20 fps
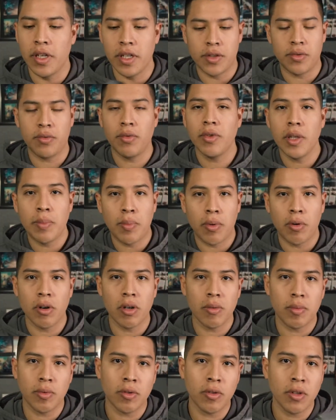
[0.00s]
It's really
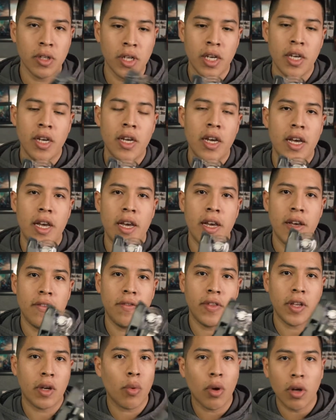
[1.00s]
portable,
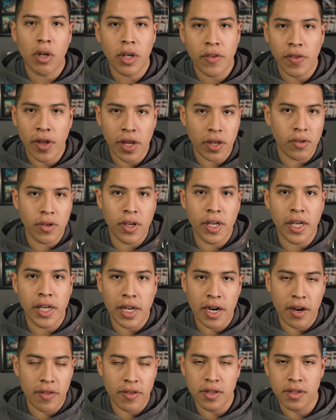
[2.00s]
and the quality that you can get
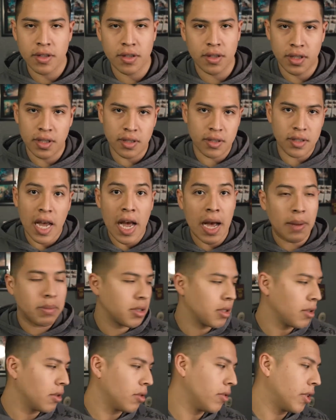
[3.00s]
out of this is
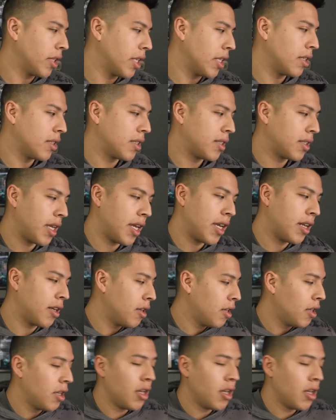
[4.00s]
absolutely insane.